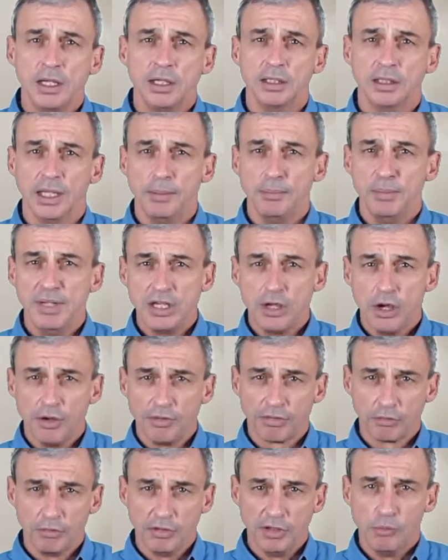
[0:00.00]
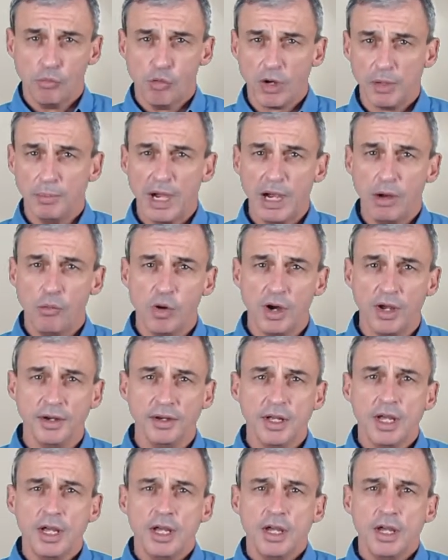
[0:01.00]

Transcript: Let me go through them one by one.